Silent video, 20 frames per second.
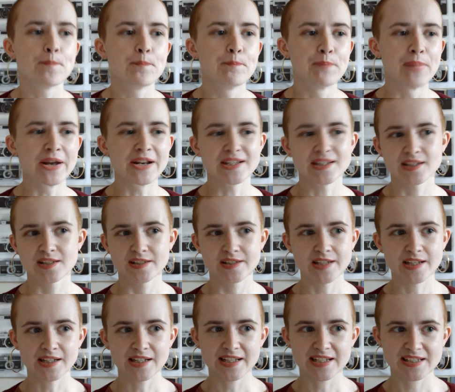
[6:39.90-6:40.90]
but it's
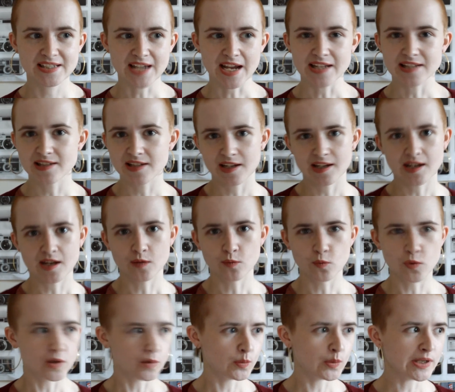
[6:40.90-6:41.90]
still exciting and
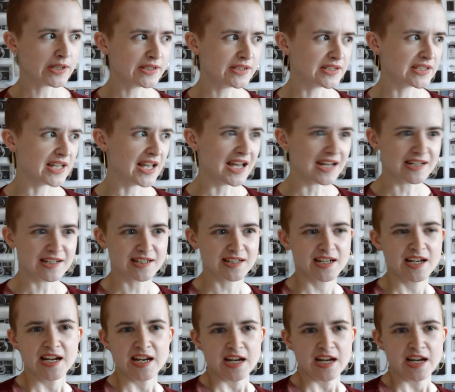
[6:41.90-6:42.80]
whirlwind, and